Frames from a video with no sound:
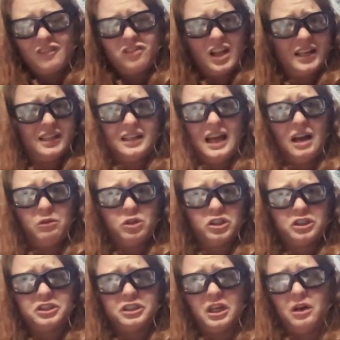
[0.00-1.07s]
Like an hour
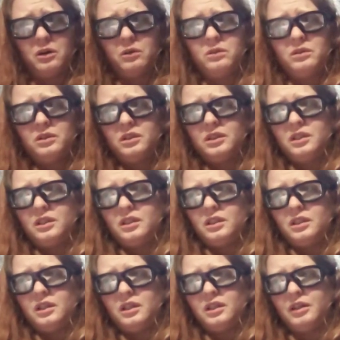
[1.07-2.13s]
or so.
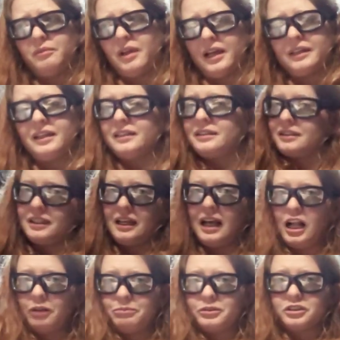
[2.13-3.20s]
And I'm like, that's going to
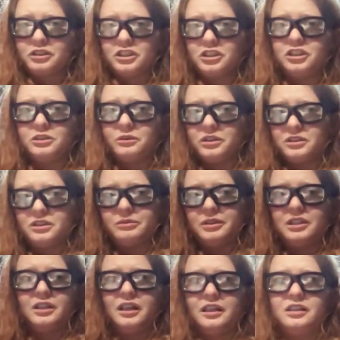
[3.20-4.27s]
help her because she wants to
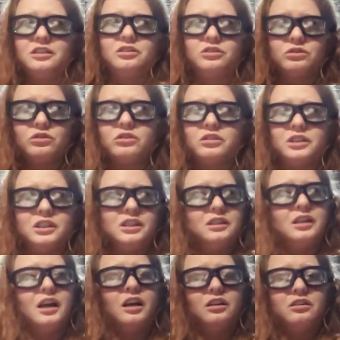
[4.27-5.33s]
be like a
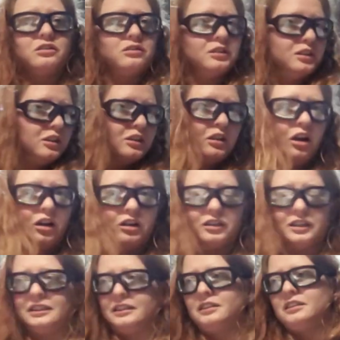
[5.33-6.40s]
storyteller and an
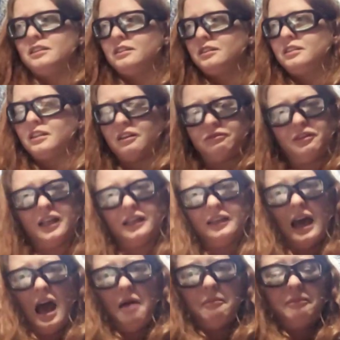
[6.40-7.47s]
artist and stuff like
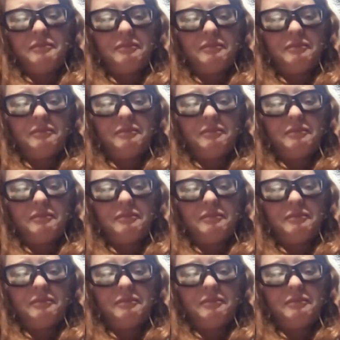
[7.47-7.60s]
that.